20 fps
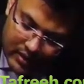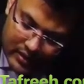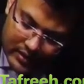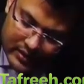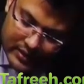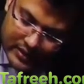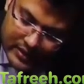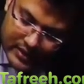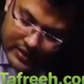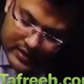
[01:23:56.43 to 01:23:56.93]

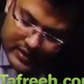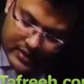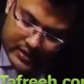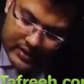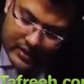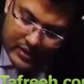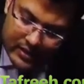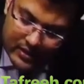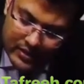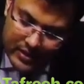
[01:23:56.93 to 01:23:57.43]
This is
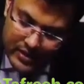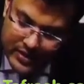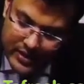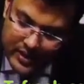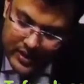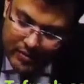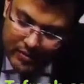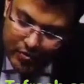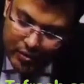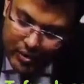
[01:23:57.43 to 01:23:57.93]
the
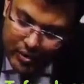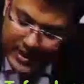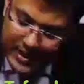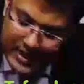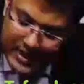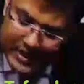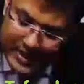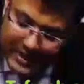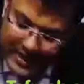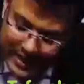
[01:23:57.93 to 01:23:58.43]
gene
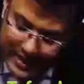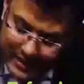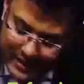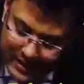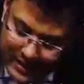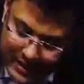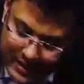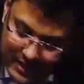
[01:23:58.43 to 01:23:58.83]
mutated is